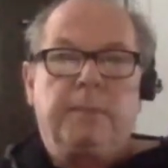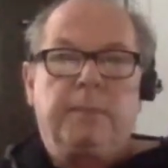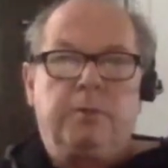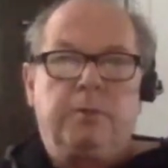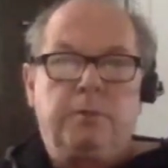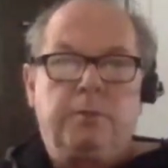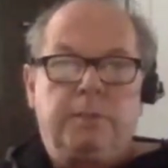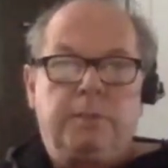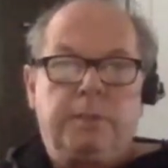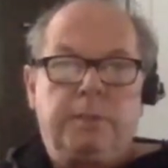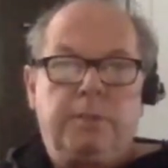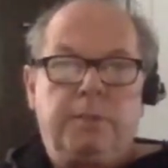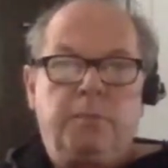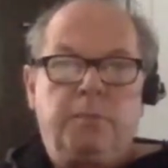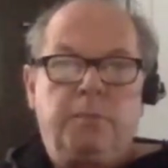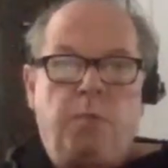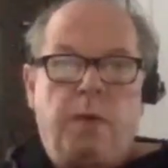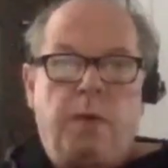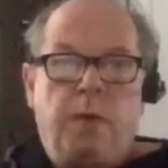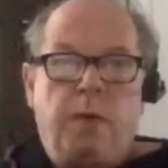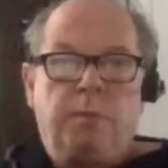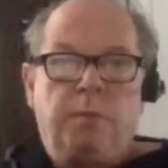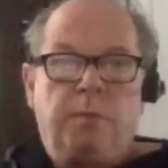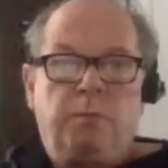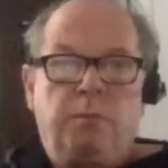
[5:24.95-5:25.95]
to see
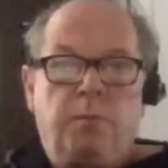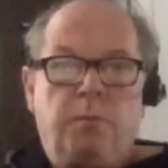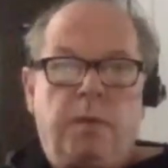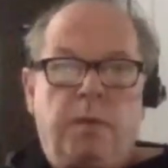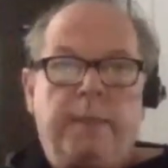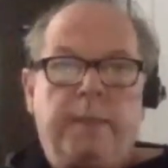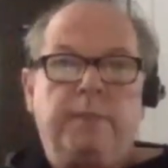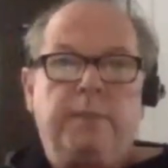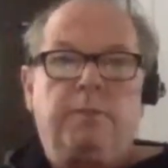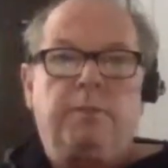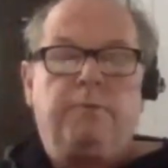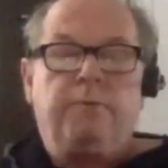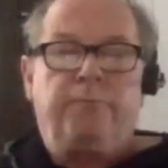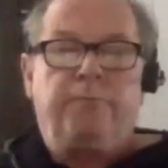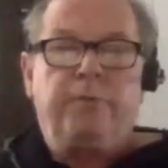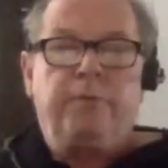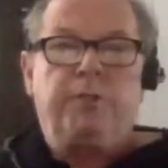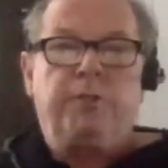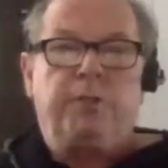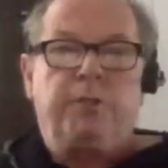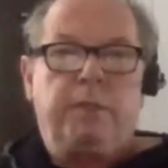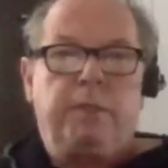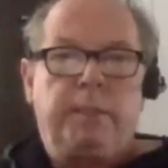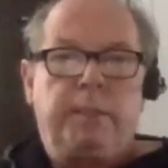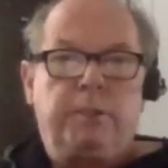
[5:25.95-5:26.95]
what is
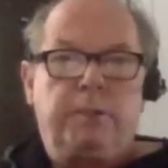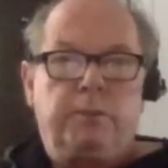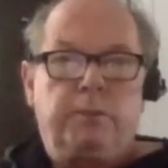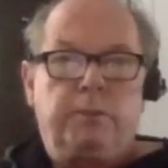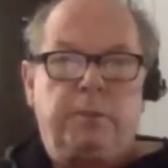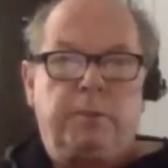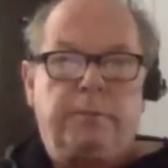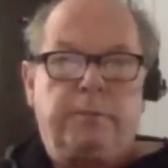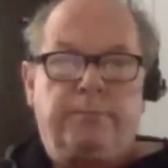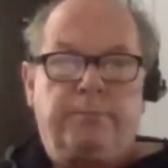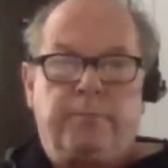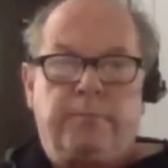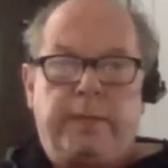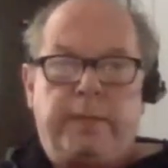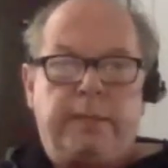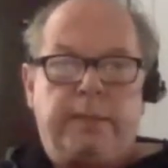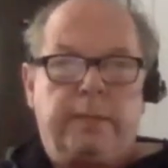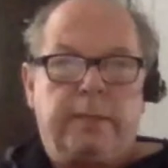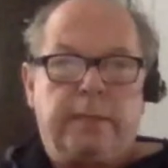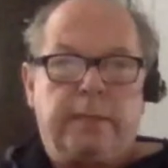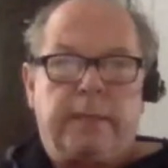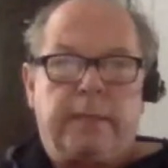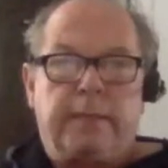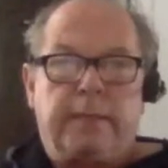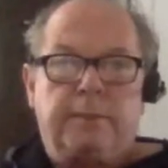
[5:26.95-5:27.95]
officially sort of
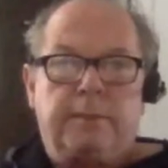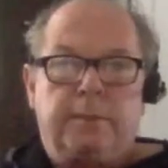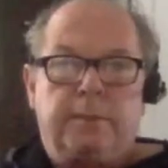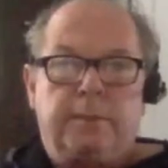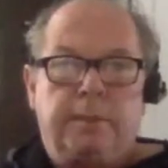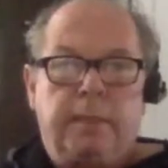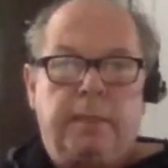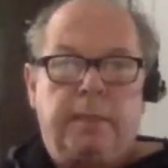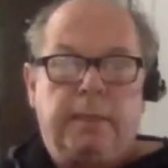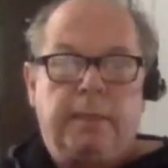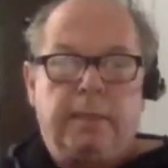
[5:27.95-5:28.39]
recognized